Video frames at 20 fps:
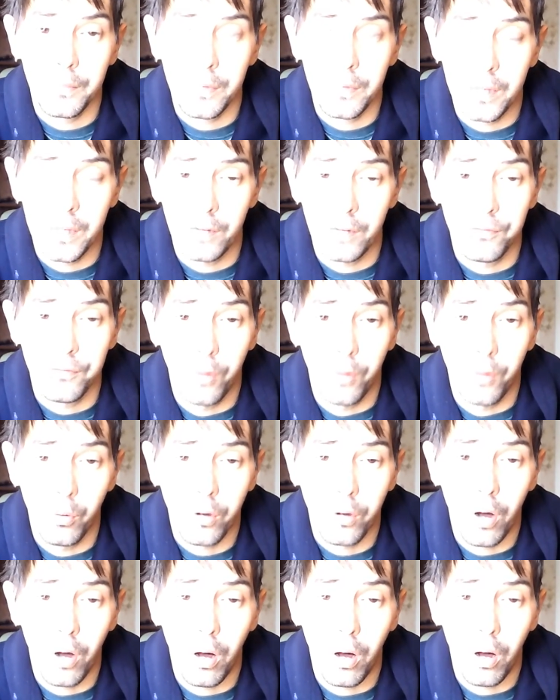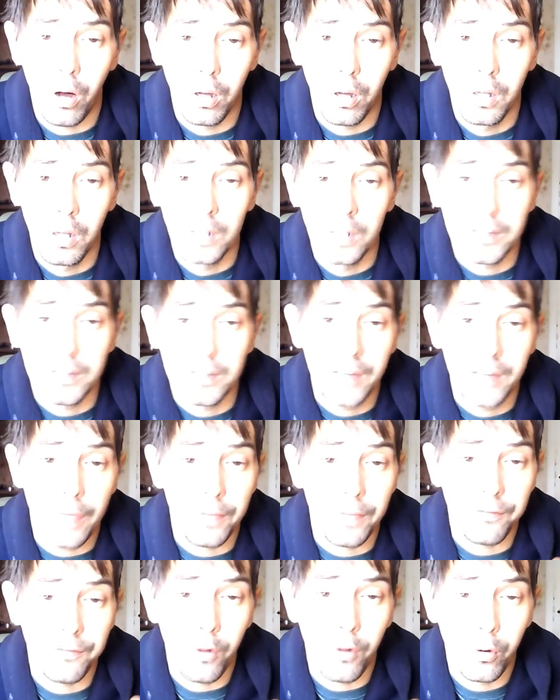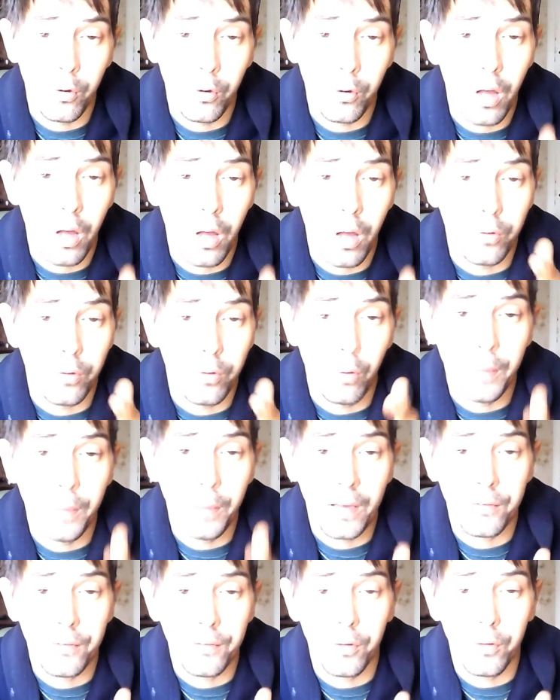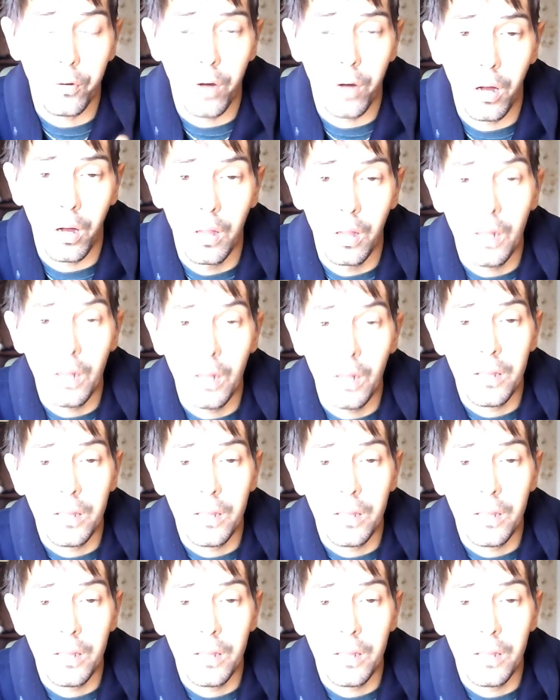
get a phone call, get the phone call, don't make a phone call.